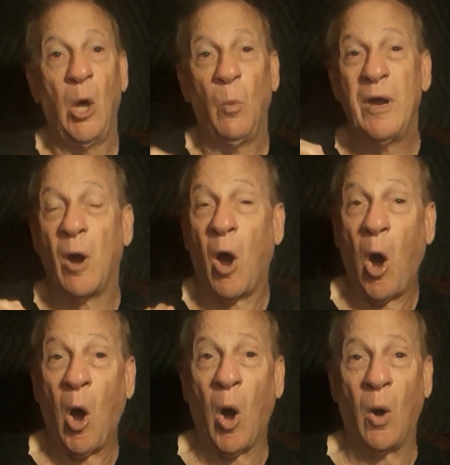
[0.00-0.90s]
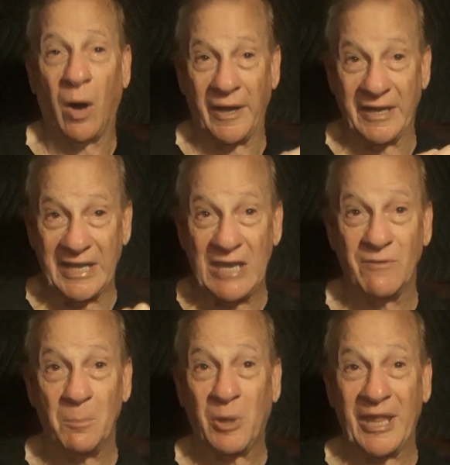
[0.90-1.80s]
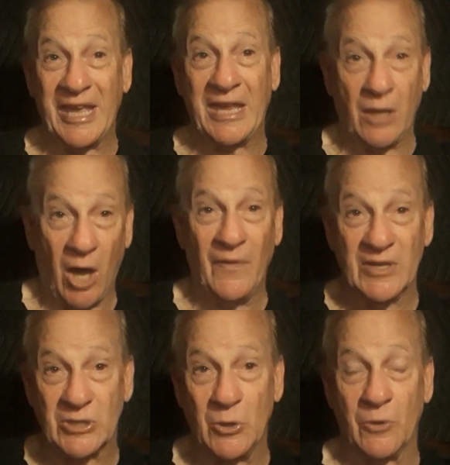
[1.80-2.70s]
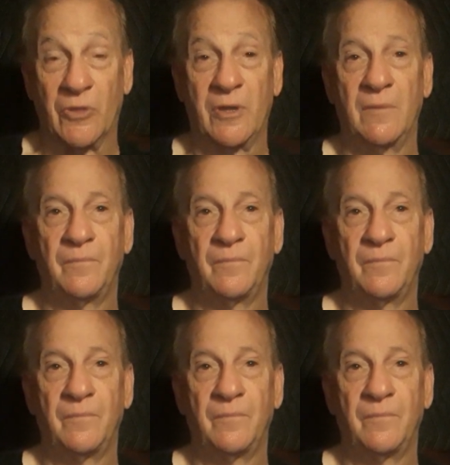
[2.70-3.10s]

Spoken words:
We are all on an even plane on this earth.